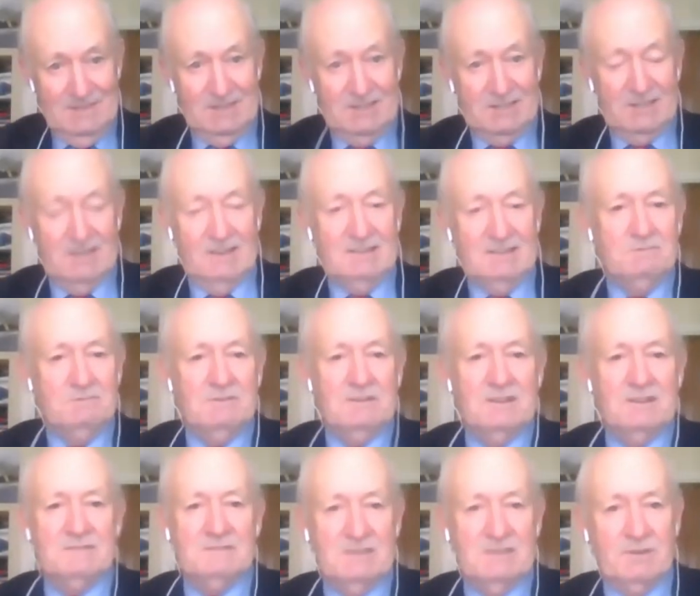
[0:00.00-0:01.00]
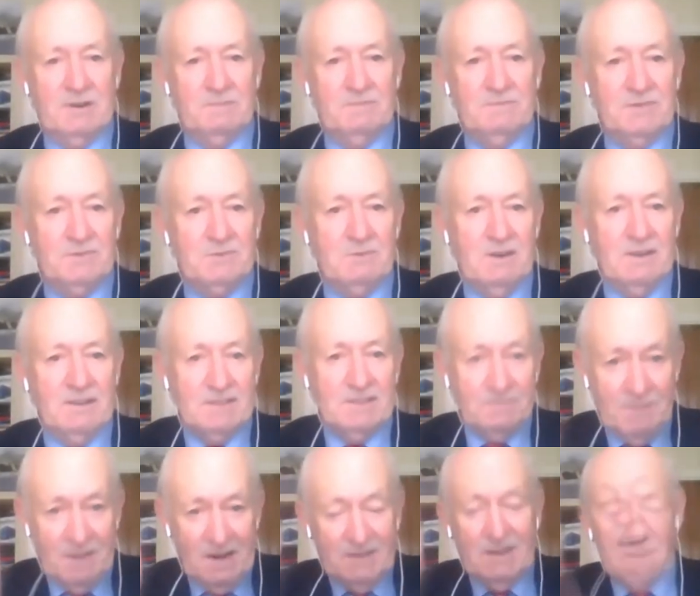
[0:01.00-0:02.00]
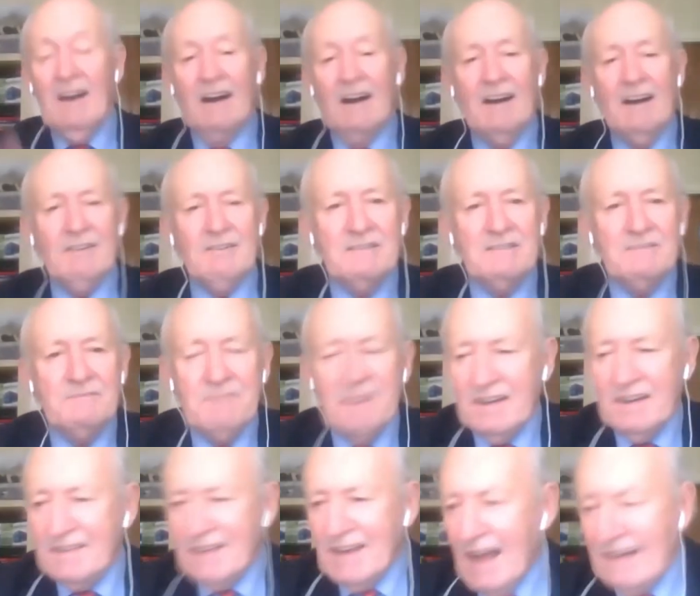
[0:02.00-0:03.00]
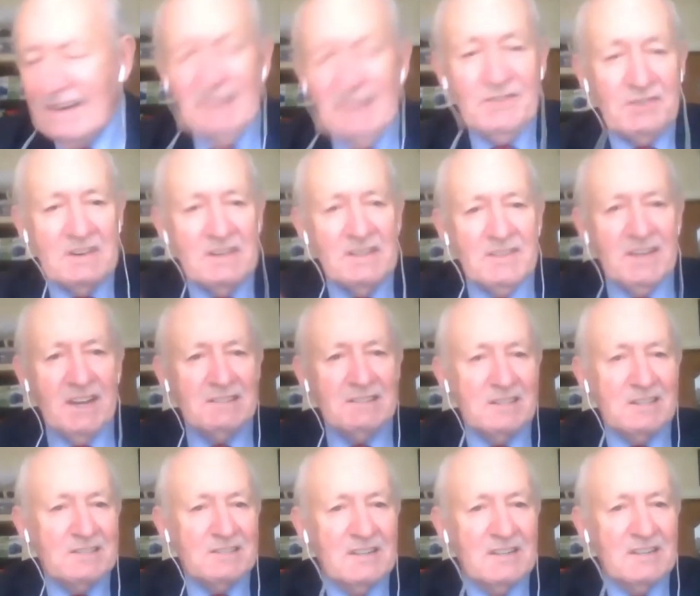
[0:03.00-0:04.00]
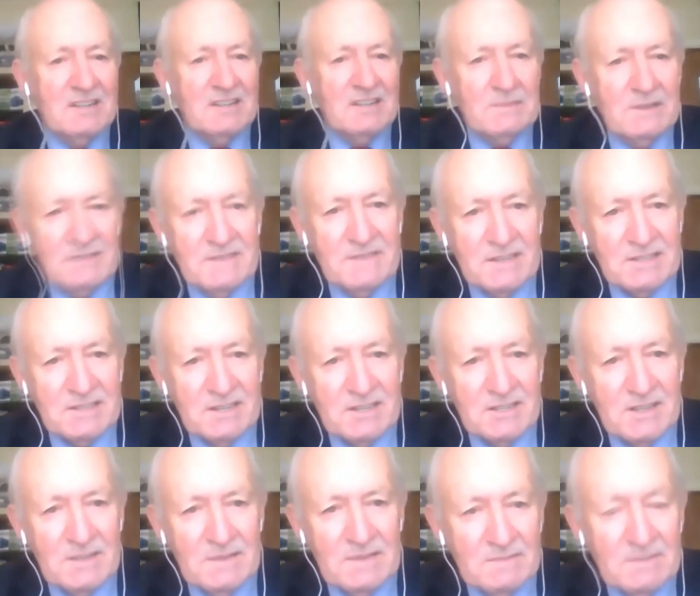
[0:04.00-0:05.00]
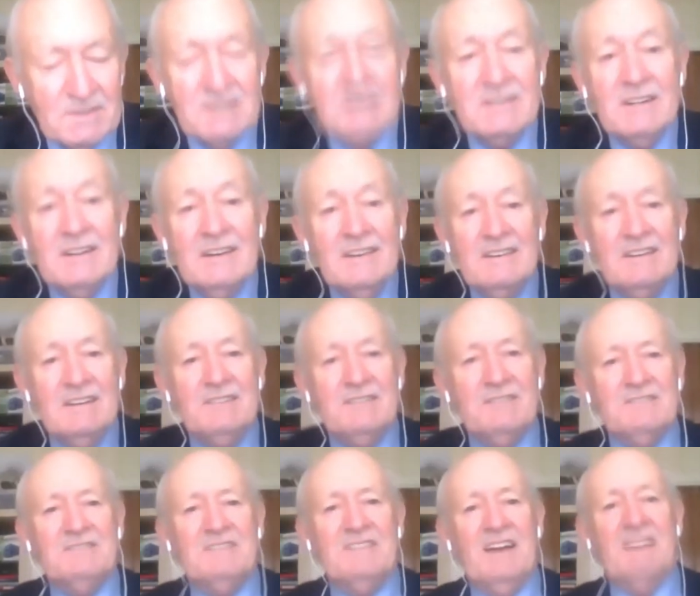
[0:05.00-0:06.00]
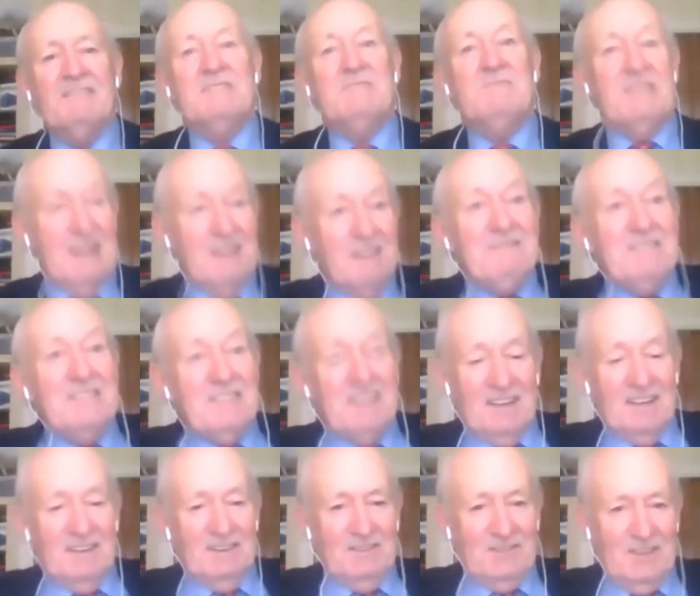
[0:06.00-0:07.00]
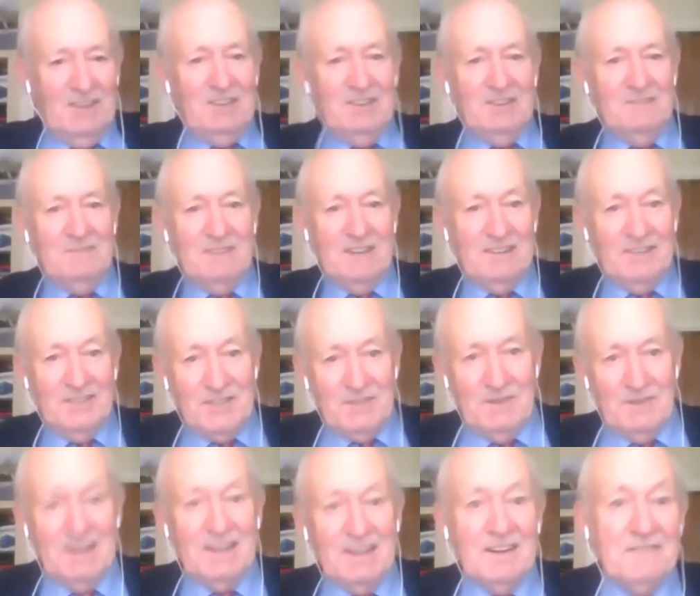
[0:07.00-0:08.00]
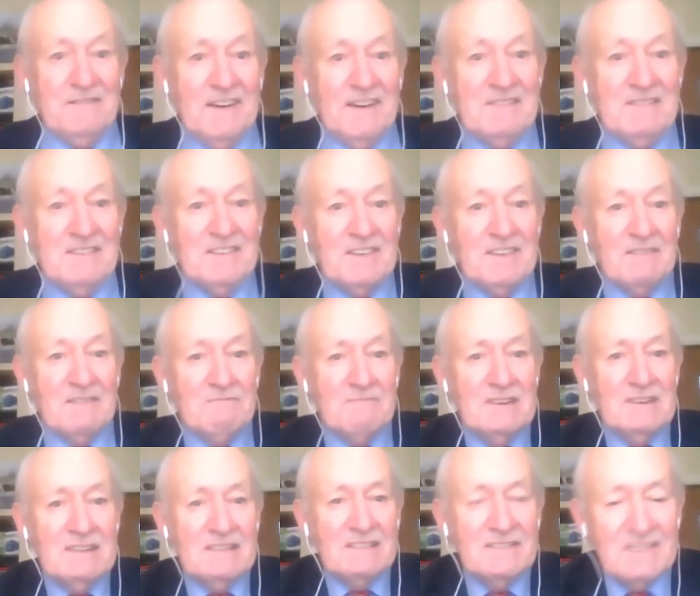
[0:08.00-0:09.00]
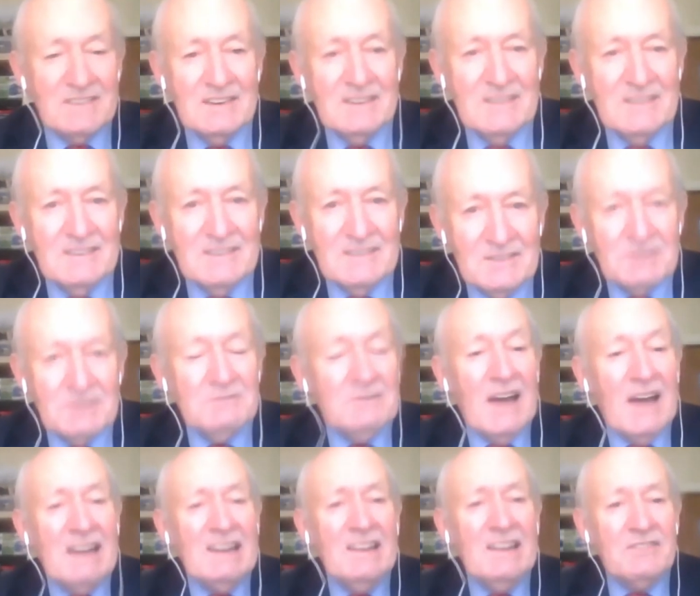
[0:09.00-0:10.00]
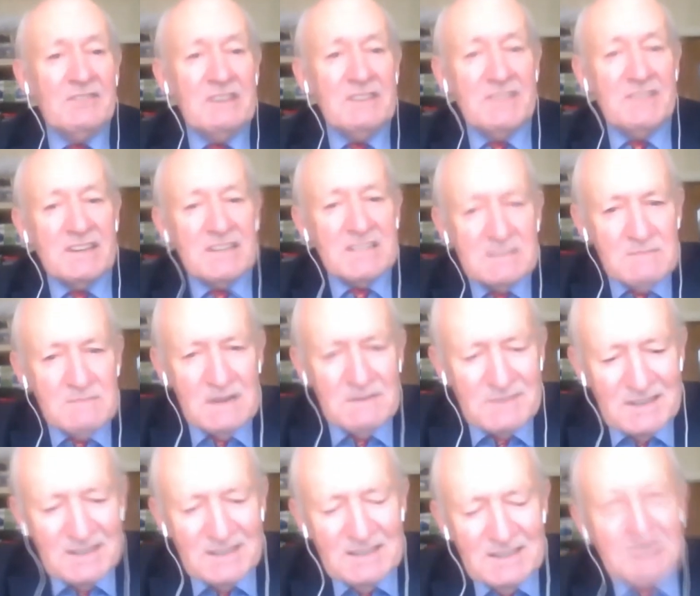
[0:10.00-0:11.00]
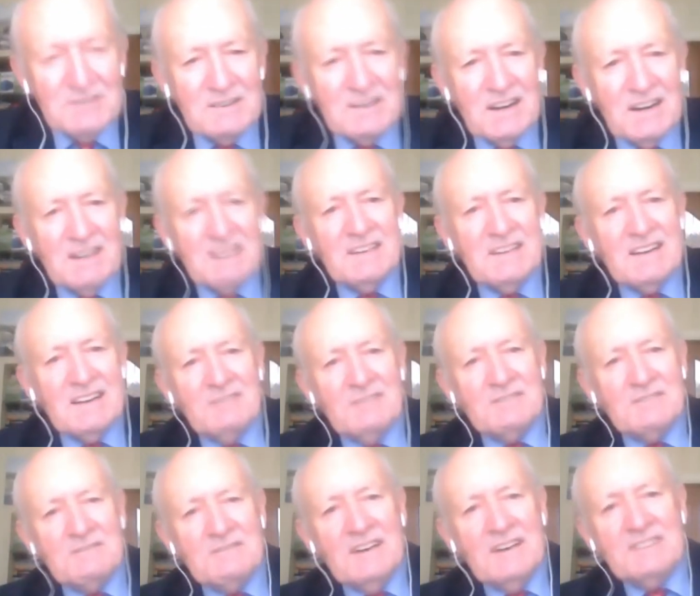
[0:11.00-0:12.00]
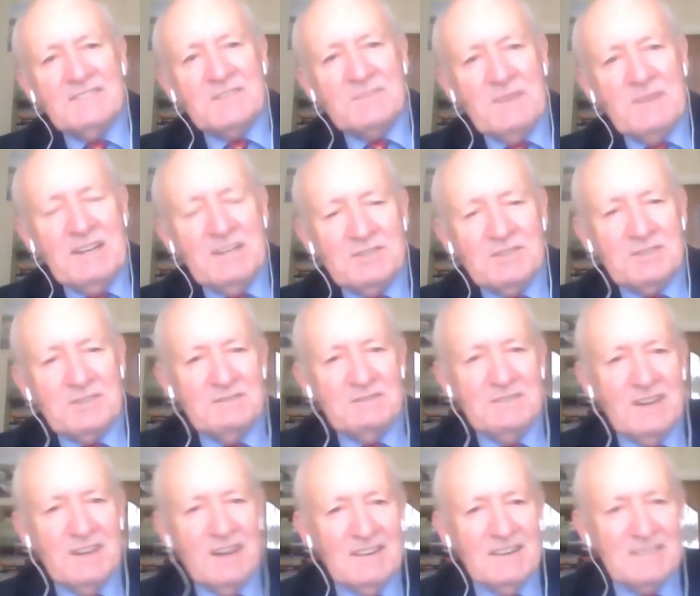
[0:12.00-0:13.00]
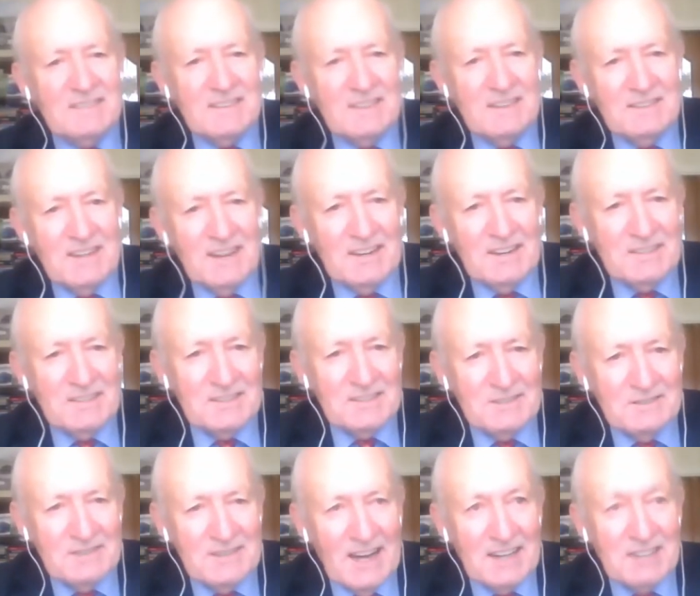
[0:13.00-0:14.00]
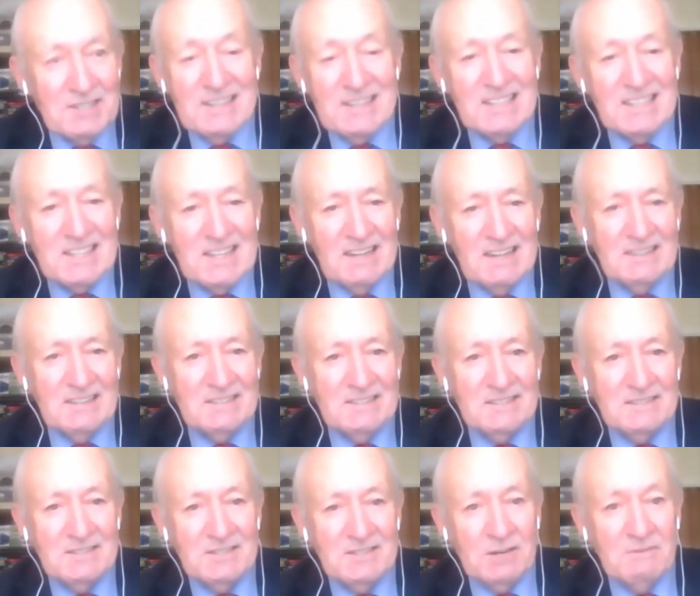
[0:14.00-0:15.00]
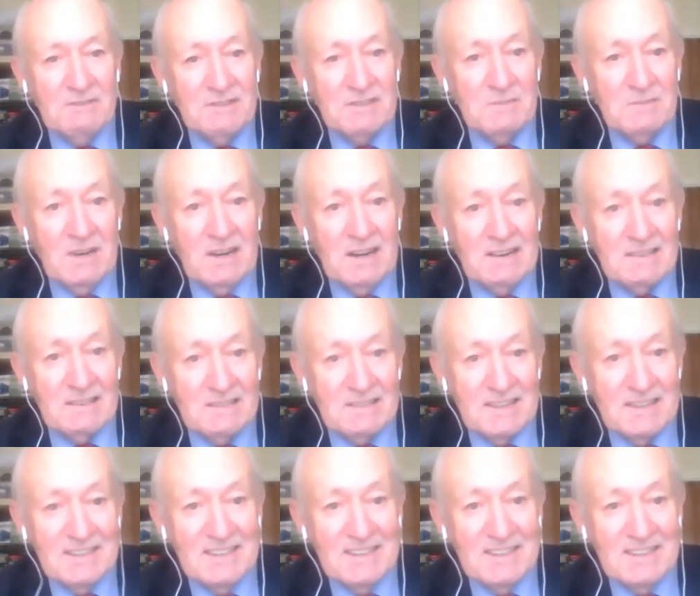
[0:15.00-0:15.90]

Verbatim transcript: decided what the purpose was, picked. I could have picked any three things to talk about to visit Dublin, but it doesn't have to be everything, you see, because you only got 5 to 7 minutes. So any three things. Remember, you're learning how to write a speech, not to actually sell it to Tourism Ireland.